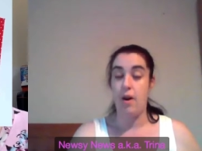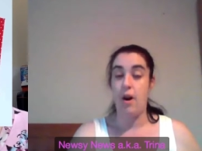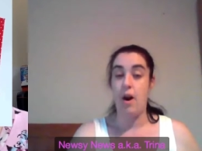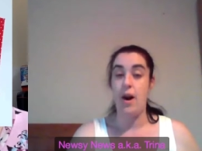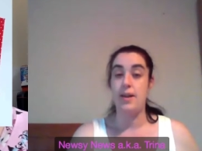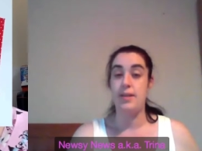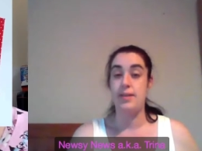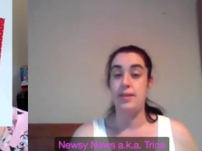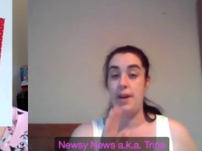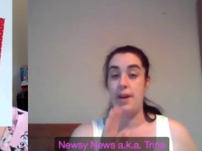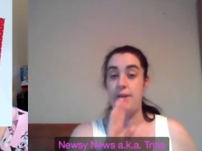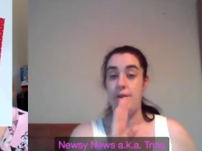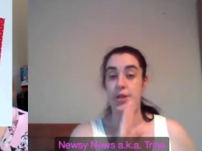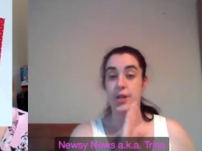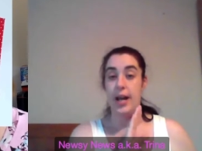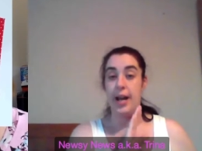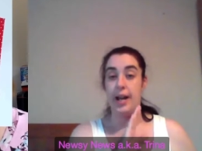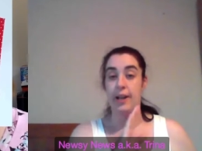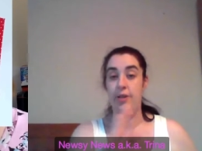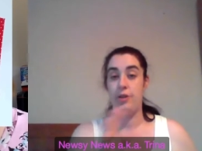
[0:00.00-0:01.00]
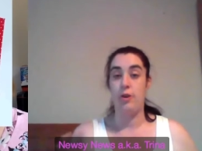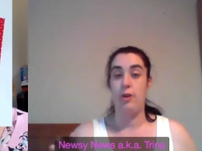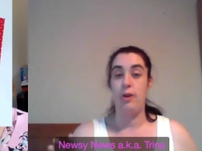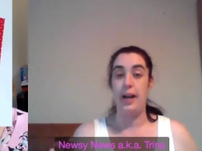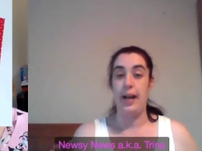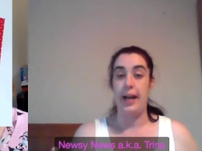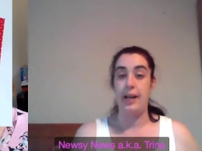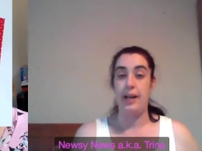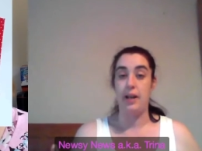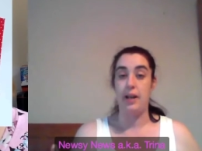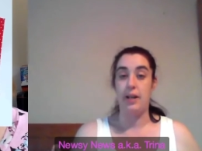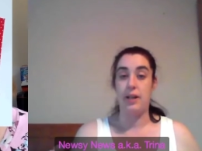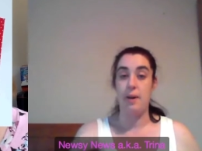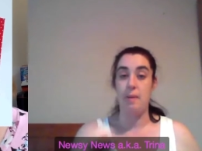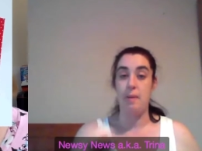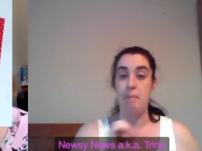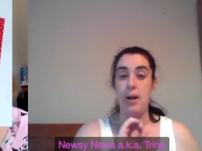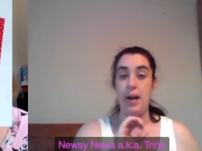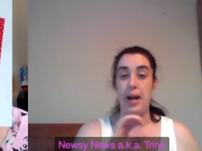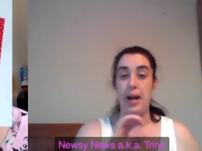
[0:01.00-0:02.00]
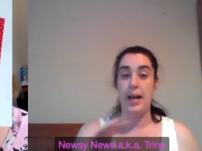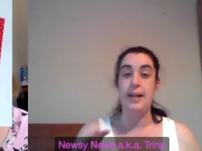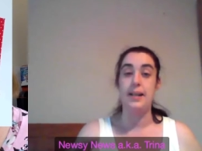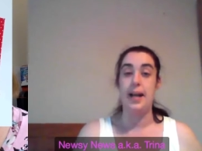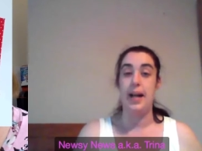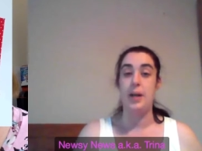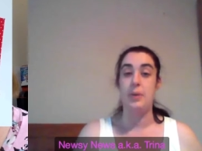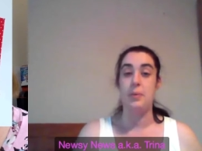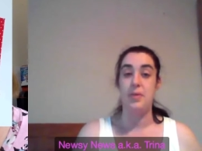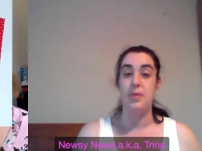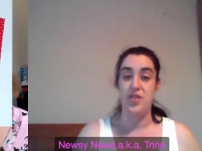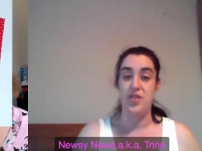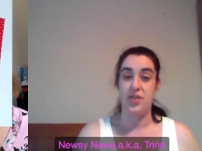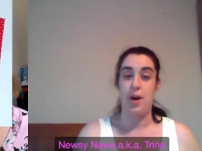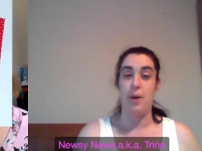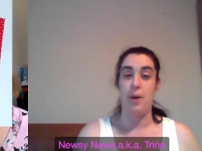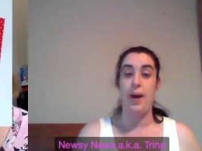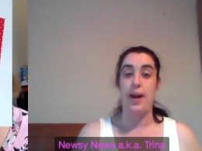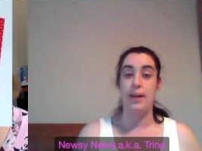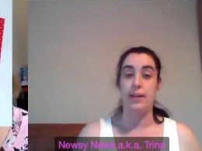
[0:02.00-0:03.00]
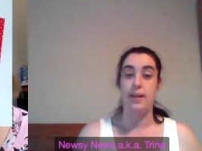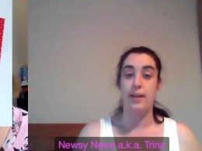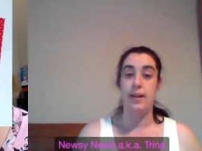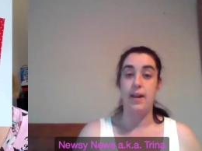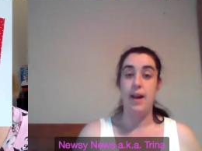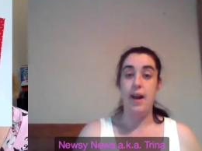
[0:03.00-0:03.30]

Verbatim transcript: I associate Dolly completely with sewing.